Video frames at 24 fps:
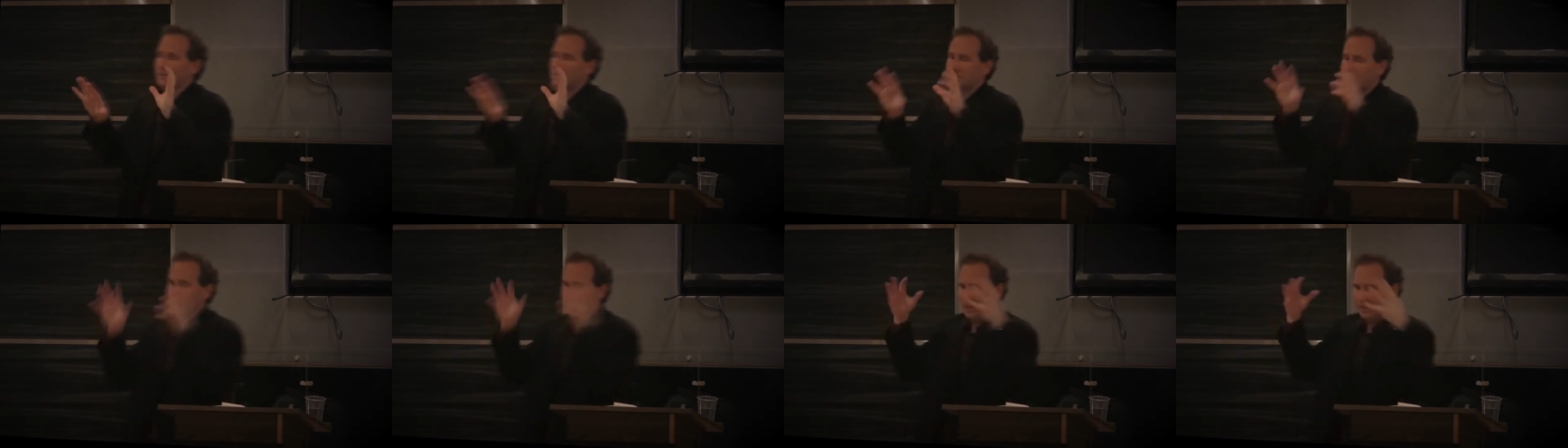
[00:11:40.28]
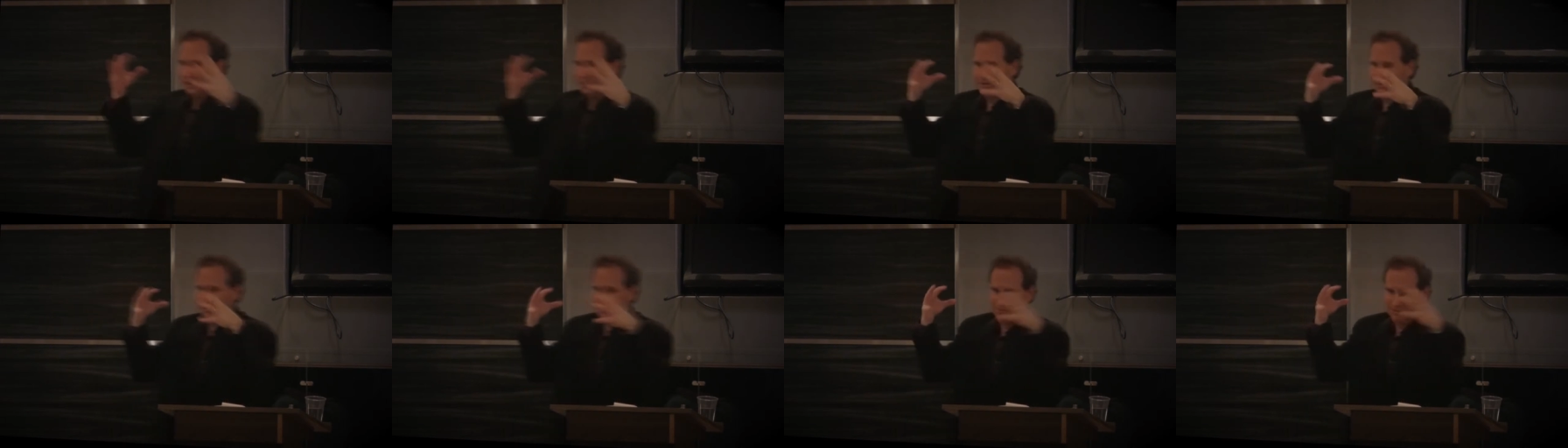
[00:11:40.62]
So
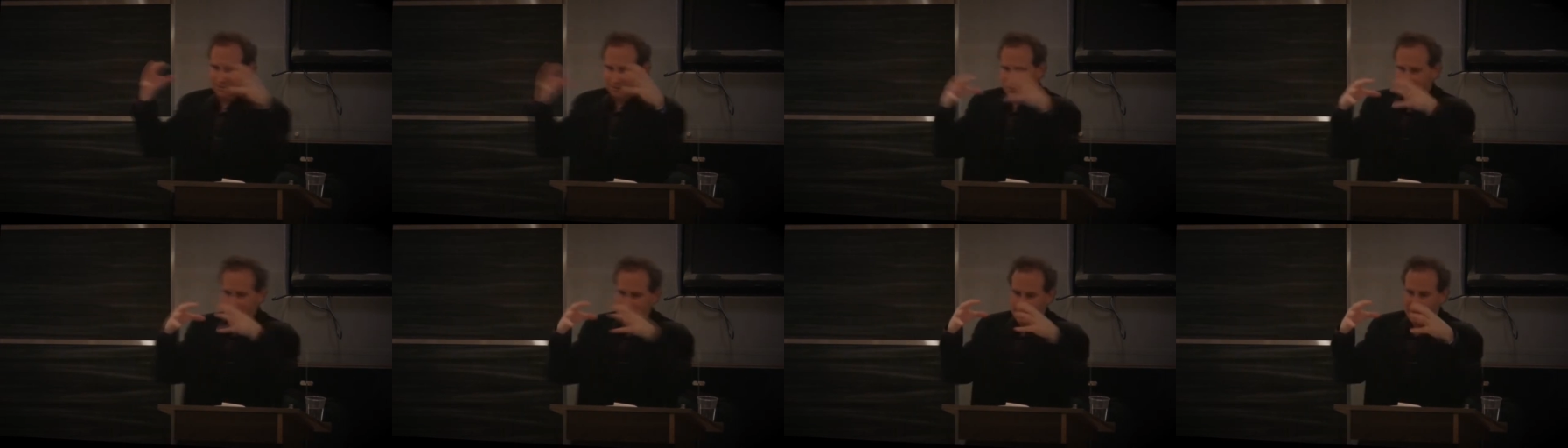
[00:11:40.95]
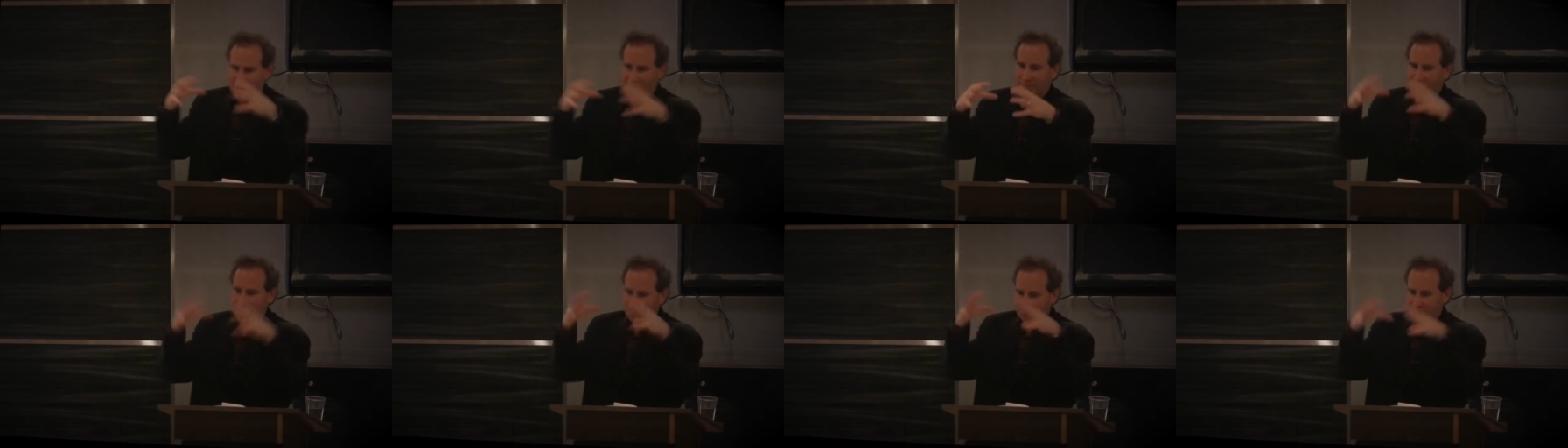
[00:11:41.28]
that's
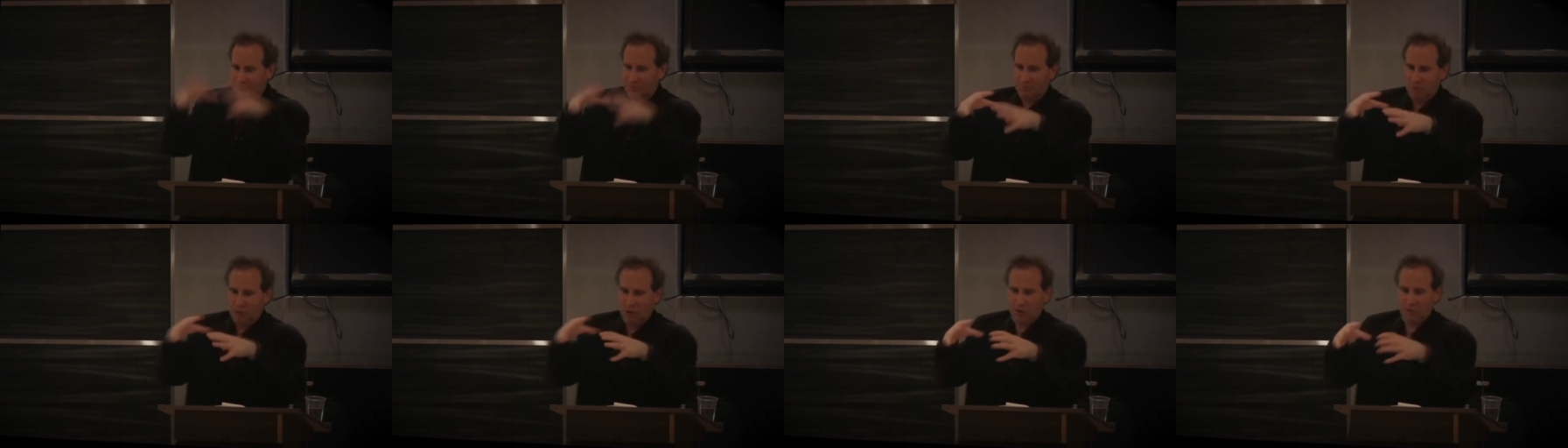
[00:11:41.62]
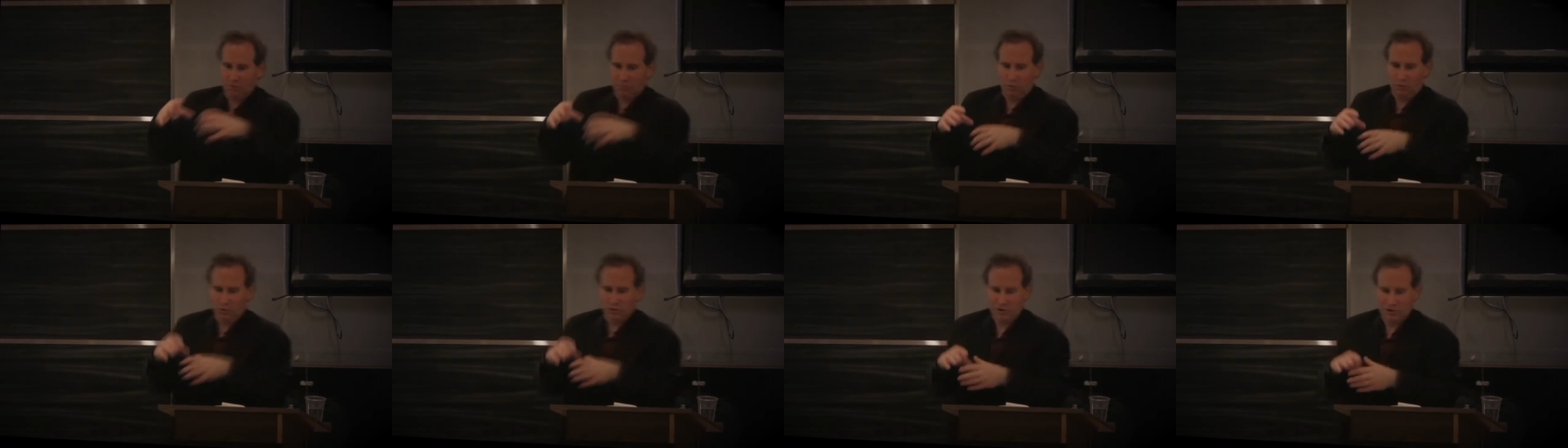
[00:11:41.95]
a
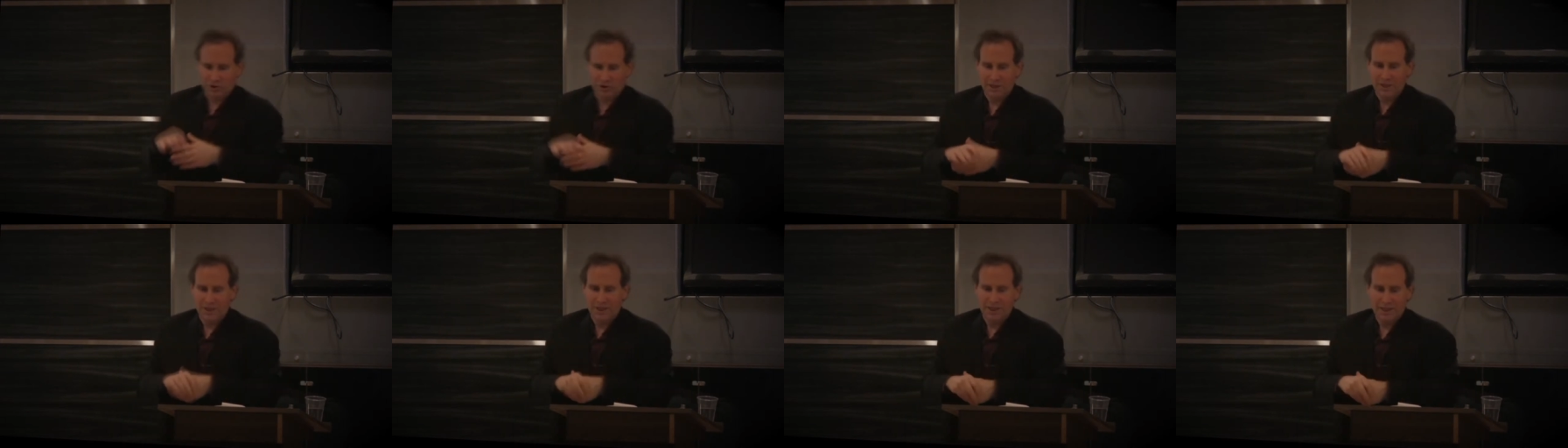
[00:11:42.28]
smaller portion.